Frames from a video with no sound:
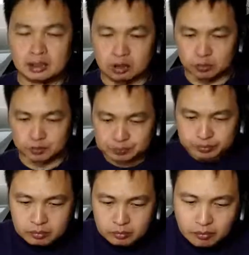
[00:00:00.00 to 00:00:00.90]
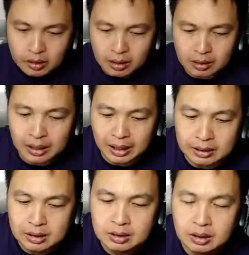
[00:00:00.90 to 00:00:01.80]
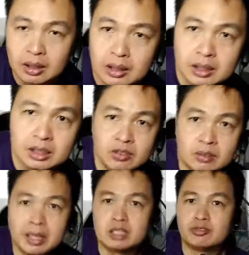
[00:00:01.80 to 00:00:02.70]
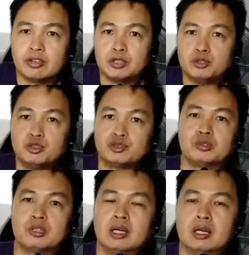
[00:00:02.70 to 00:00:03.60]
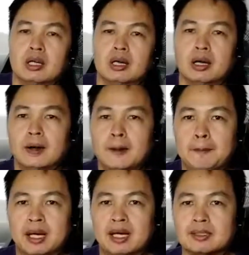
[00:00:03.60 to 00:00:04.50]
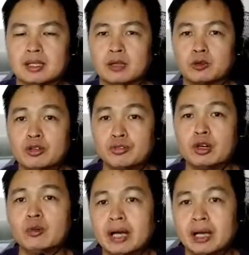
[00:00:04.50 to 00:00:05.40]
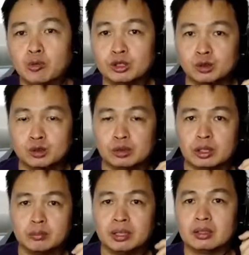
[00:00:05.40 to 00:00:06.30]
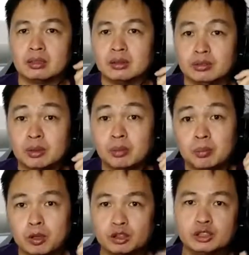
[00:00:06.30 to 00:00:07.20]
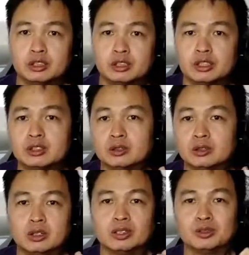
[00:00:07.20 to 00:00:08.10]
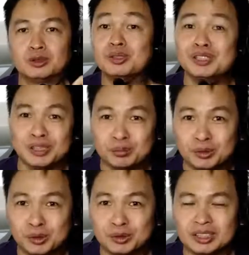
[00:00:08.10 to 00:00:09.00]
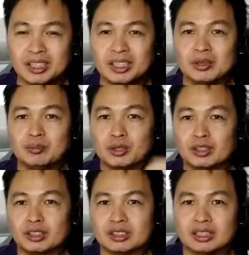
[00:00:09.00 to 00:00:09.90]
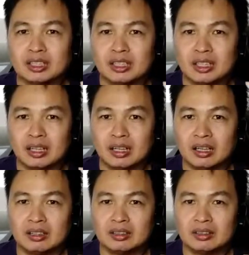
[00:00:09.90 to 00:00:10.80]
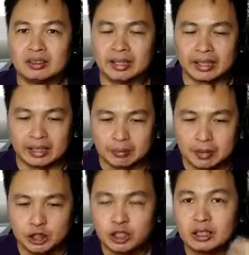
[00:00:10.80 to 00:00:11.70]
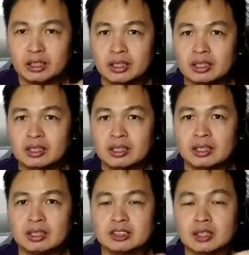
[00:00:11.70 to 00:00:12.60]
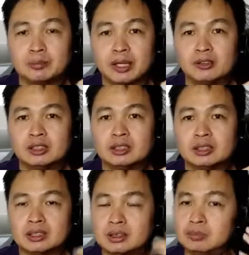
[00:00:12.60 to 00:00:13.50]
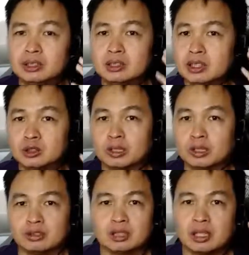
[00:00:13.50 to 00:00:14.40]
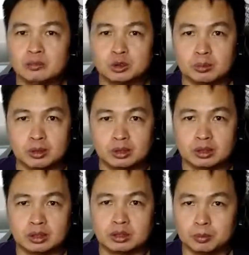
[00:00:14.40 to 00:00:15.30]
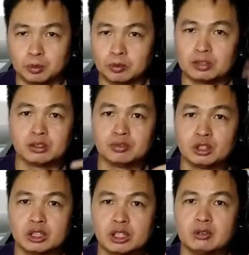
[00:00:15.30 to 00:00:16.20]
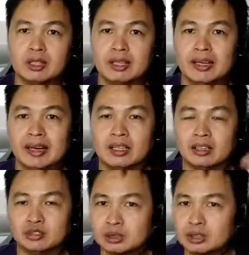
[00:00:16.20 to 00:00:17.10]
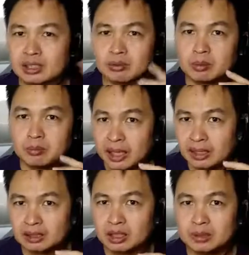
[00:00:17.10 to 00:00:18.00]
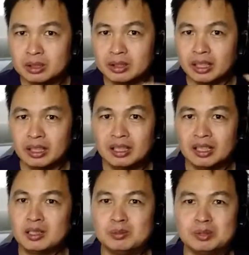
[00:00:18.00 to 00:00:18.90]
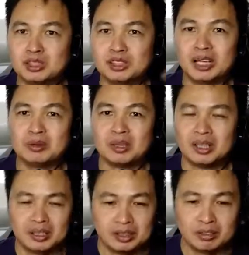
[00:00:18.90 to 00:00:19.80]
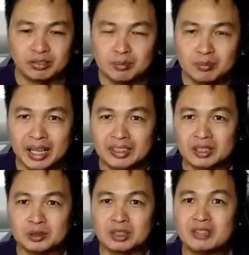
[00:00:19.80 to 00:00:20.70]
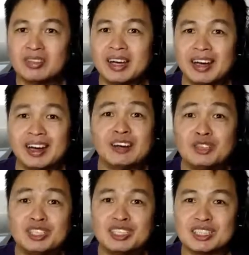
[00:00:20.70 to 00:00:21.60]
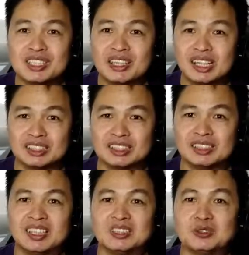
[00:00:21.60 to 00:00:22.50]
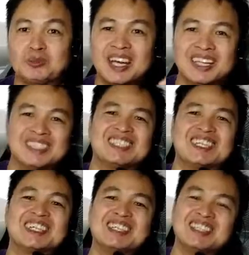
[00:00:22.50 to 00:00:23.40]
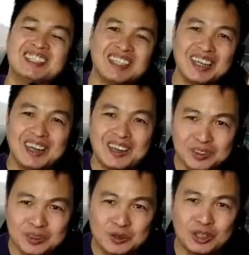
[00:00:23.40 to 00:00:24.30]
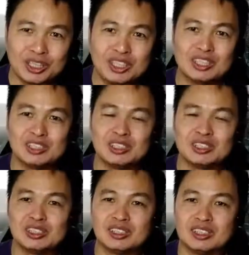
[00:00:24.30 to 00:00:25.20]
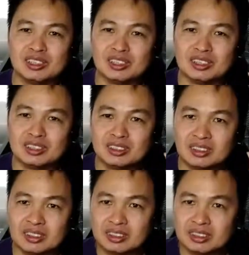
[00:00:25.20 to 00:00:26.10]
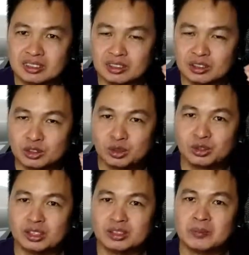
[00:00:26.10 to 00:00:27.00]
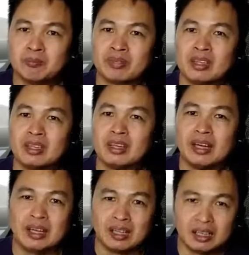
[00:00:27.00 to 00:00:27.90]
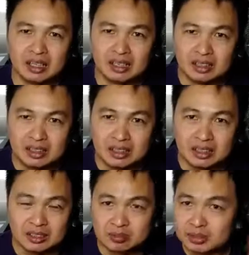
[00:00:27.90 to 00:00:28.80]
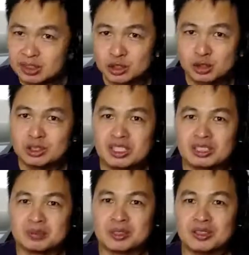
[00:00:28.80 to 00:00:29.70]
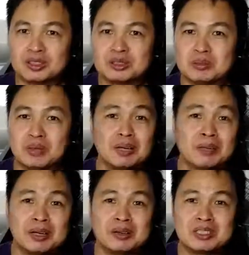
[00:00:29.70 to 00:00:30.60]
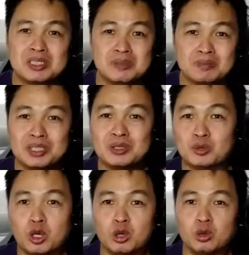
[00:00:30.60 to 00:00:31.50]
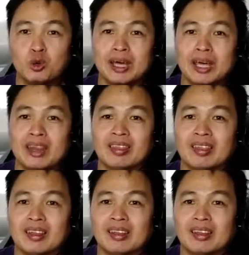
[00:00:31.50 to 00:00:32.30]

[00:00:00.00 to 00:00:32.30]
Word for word: So uh, I think this feedback is very useful. Um, but uh, going forward, I want to uh, make even more changes uh, to this approach because uh, like I mentioned earlier, some parents simply just don't have the time to monitor the progress of their child. And I have students coming back and tell me that, hey, hey, Mr. Child, the feedback that you give every single lesson that you painstakingly you know, graded the, the, the, the children uh, is useless because my parents simply do not look at